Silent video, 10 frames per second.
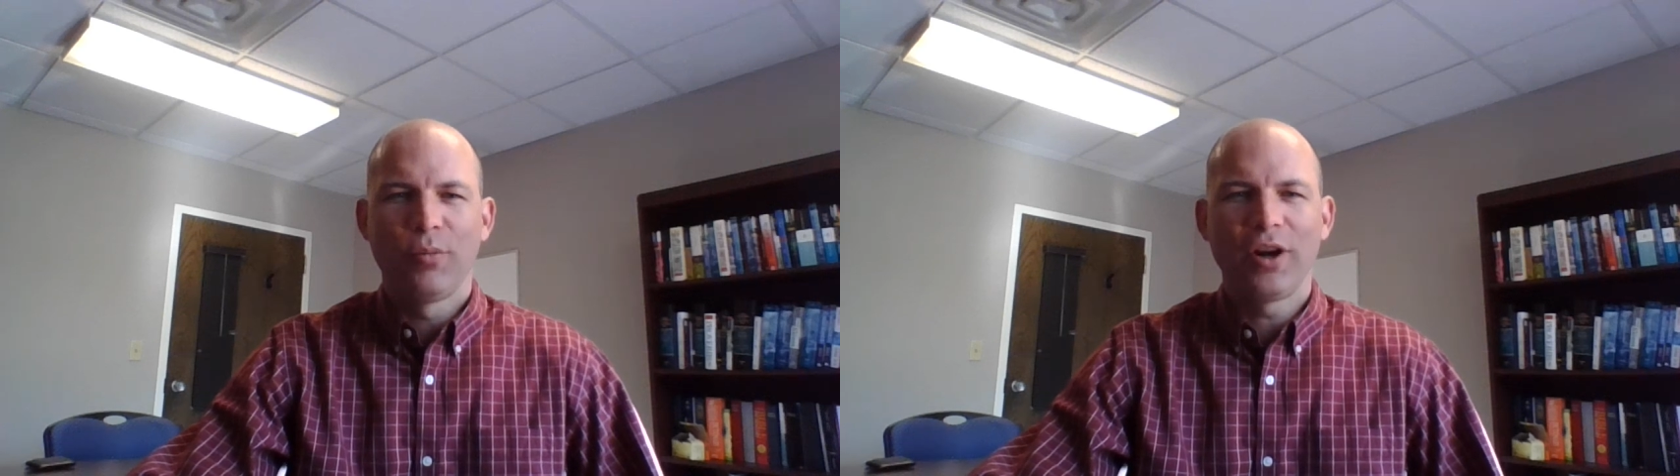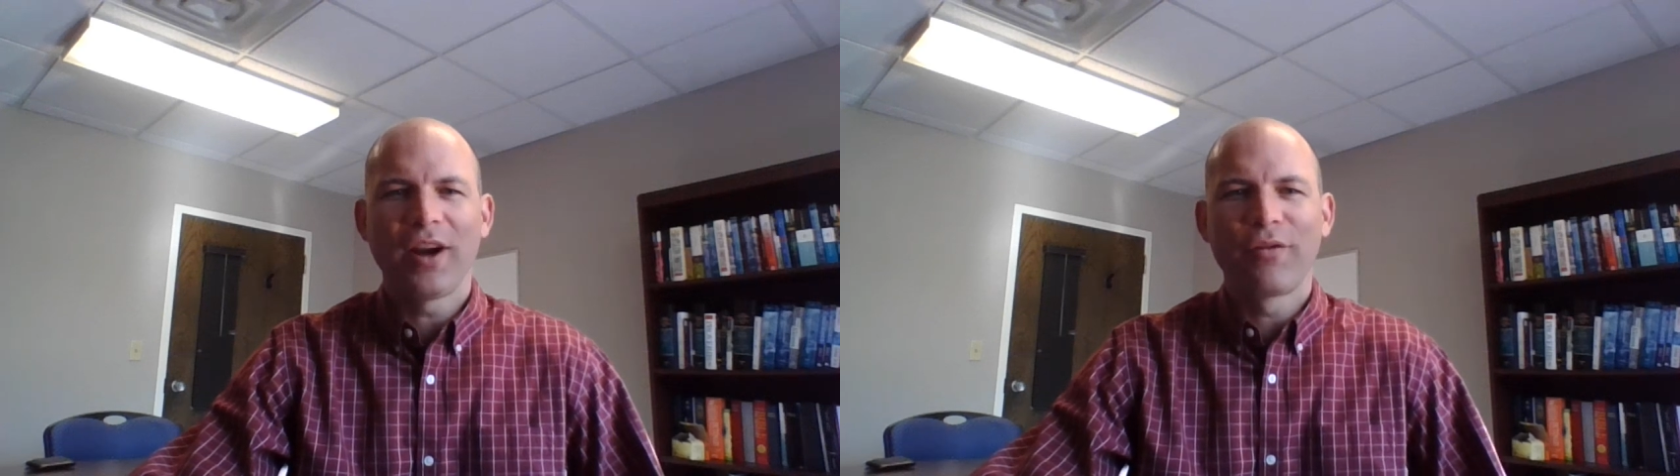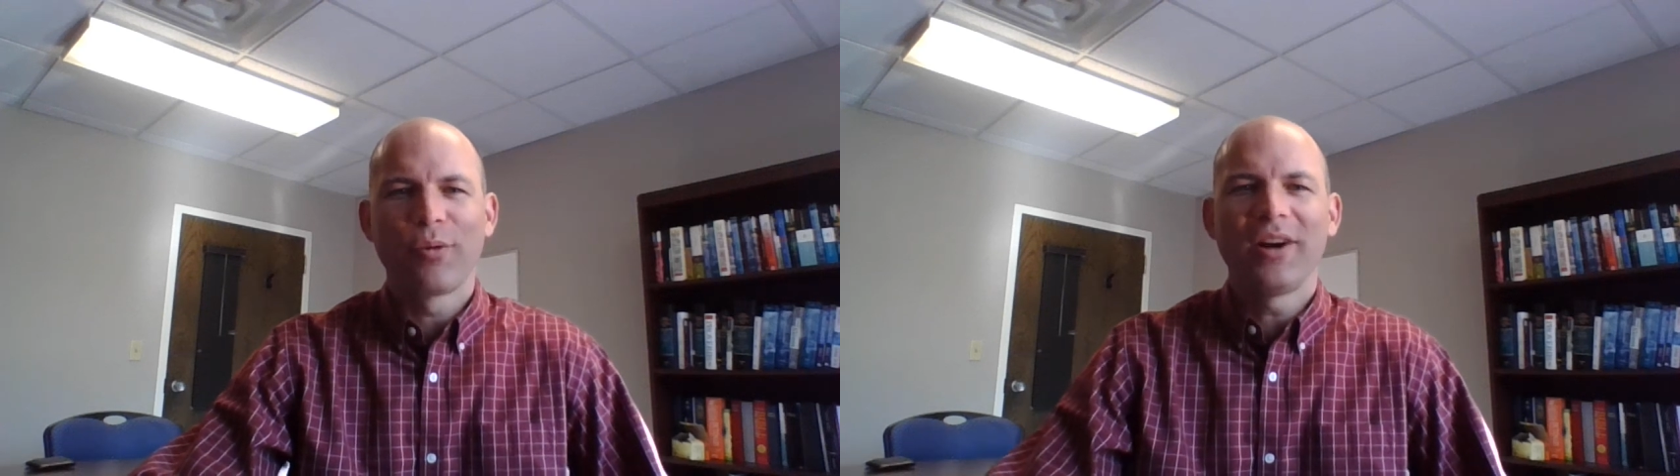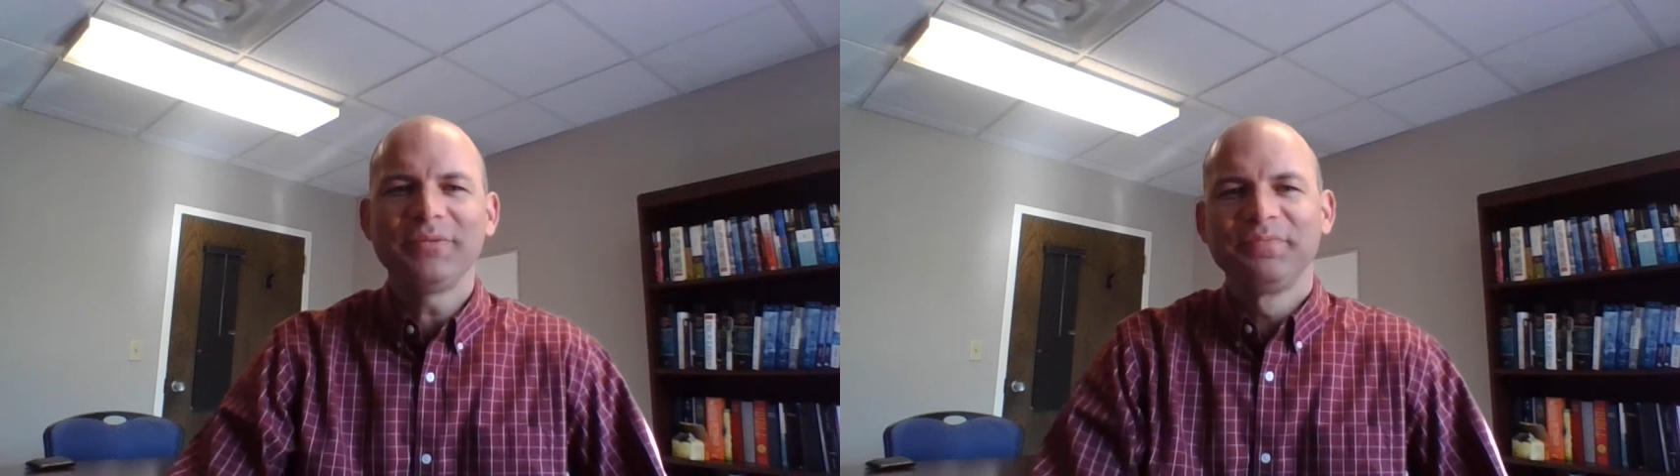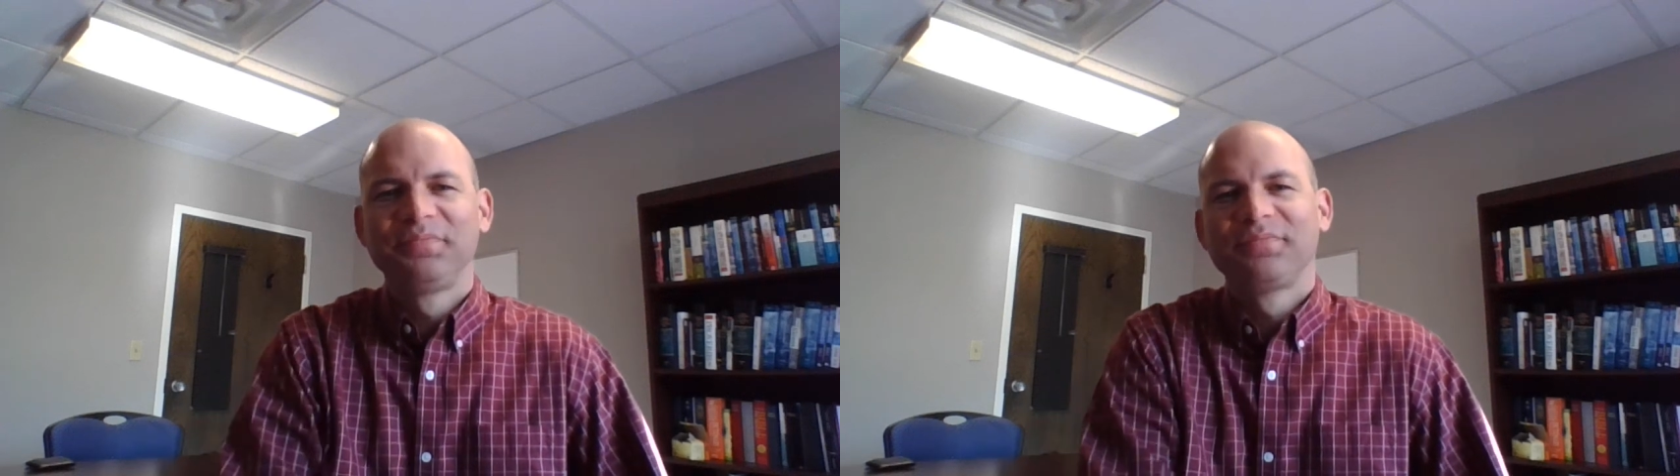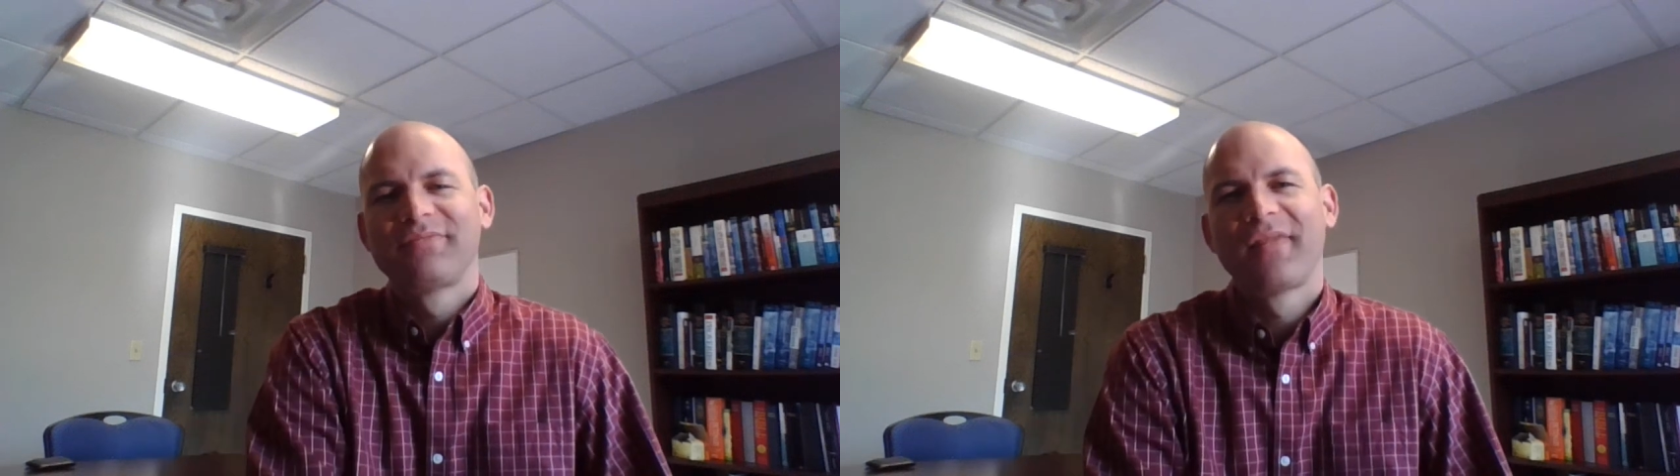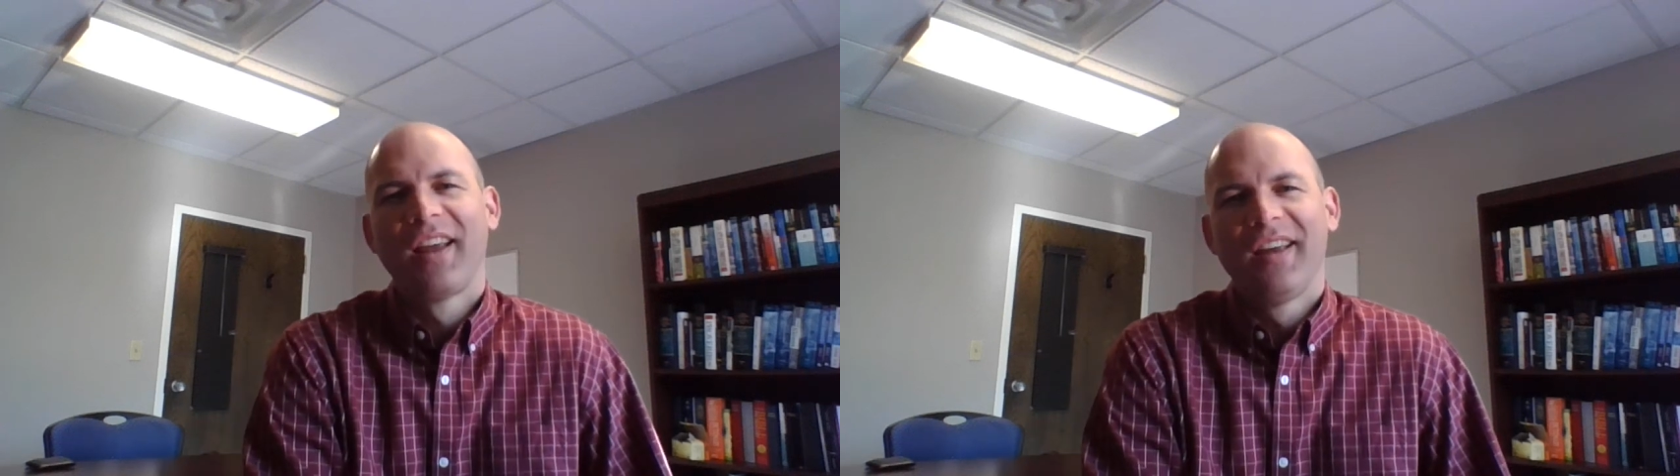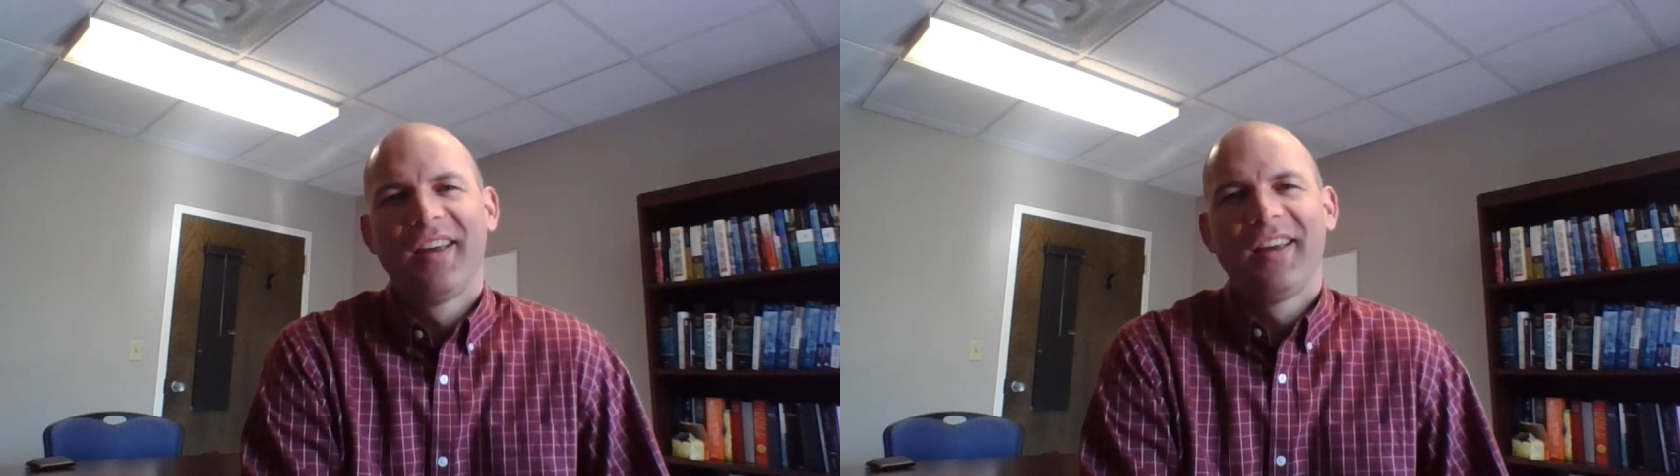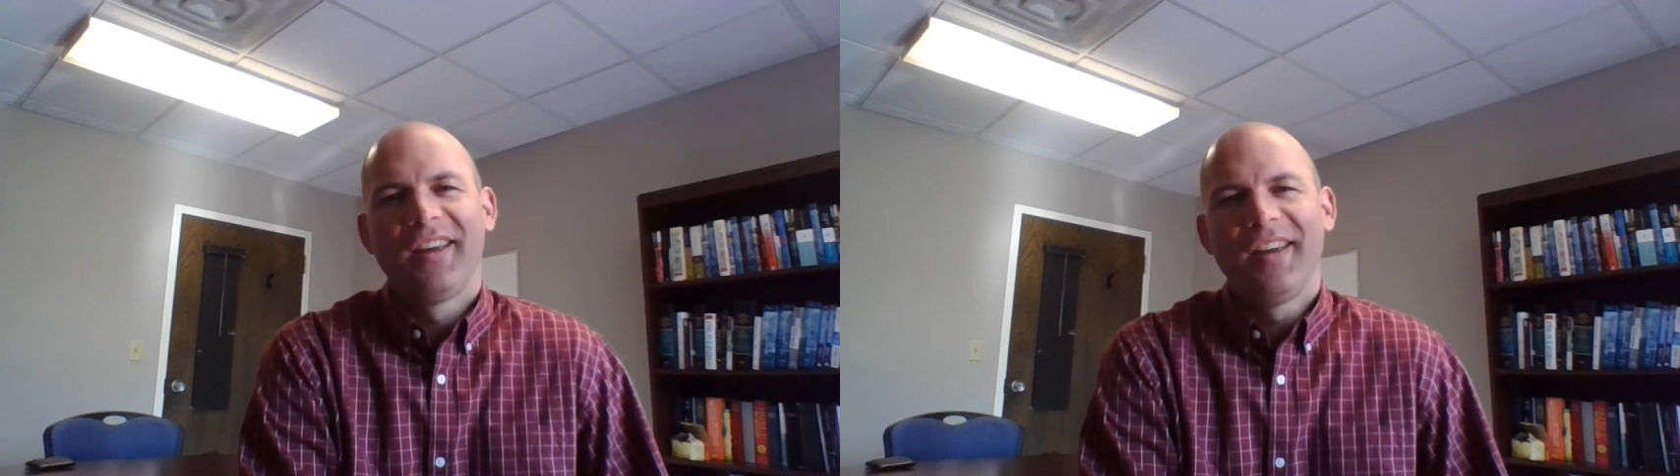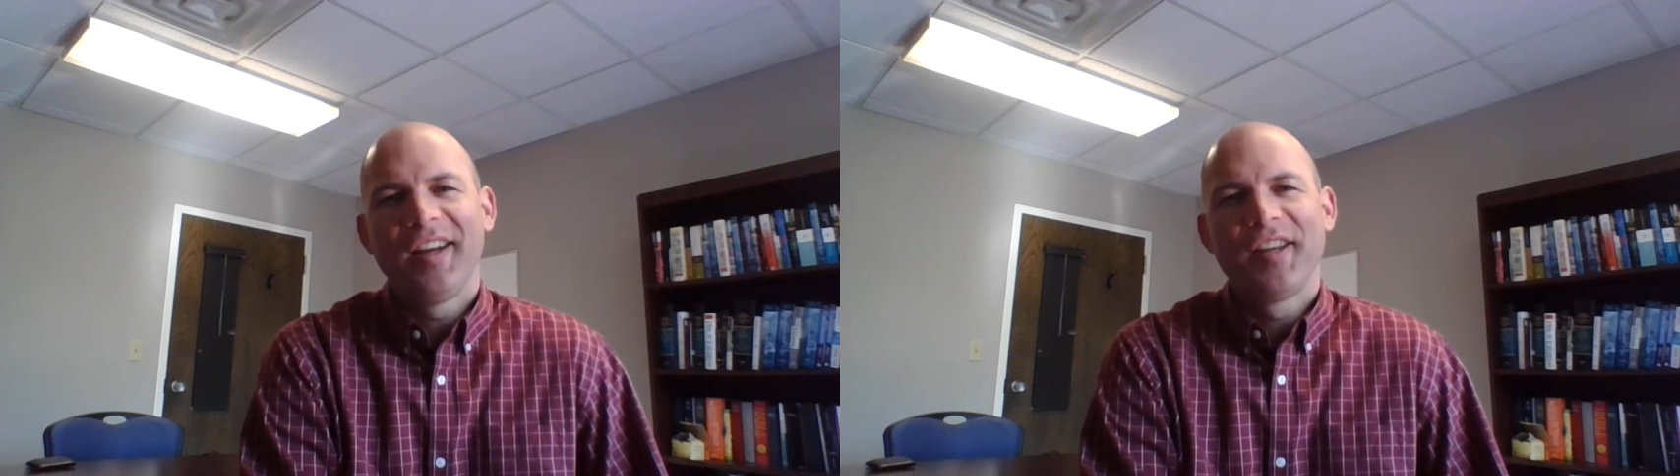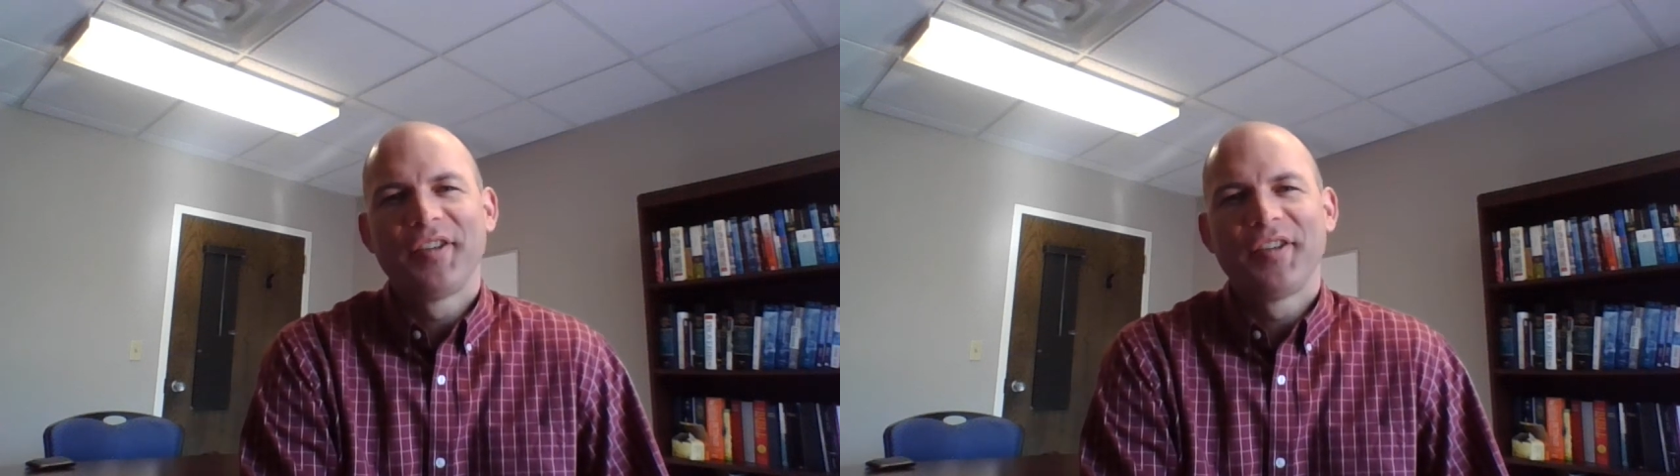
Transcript: Morning, everyone. It